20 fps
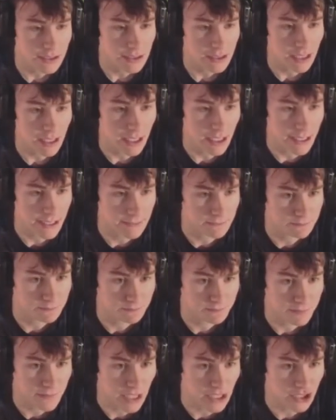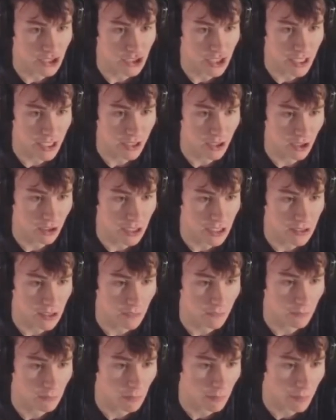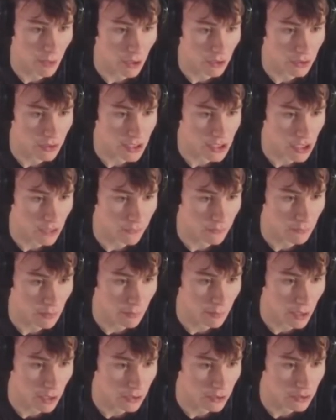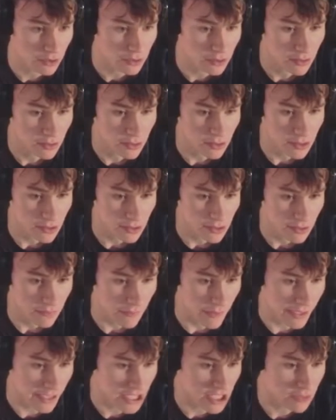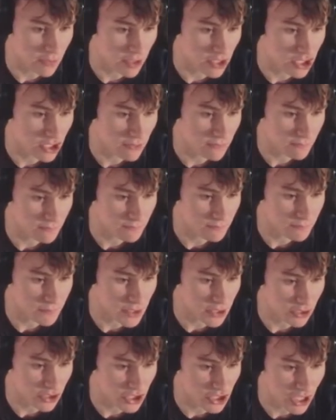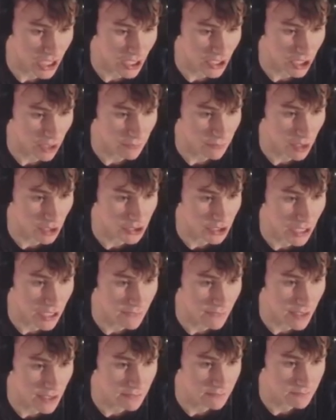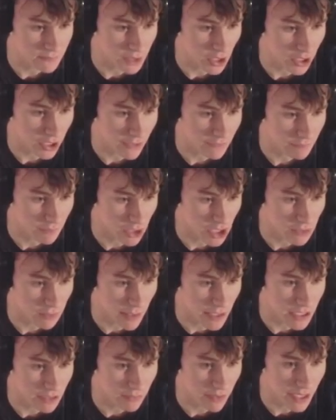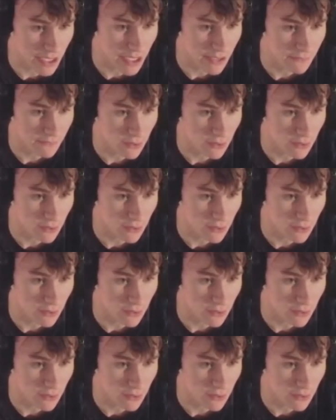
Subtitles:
As you'll see here, look, he's covering with Blanc. Then he's switching. He's going to stand up, not dive in, not giving much space away.